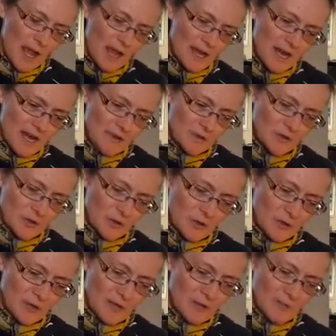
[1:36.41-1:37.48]
and after
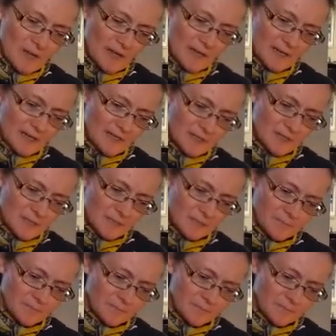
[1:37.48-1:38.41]
30 minutes,